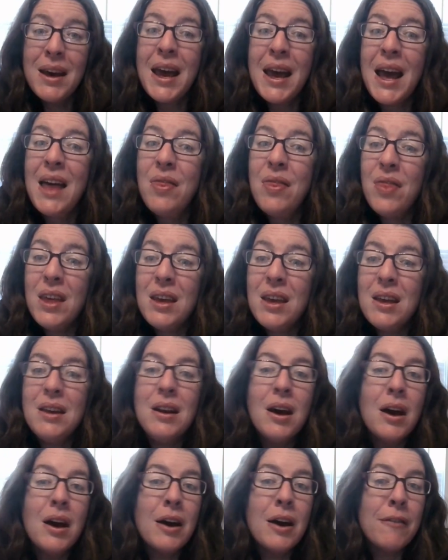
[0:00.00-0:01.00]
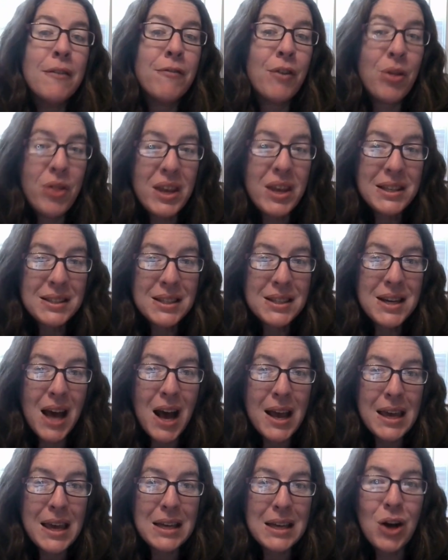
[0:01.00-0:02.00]
And then for this
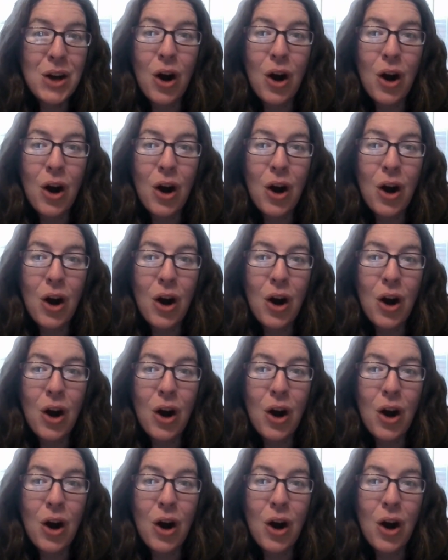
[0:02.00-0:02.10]
night,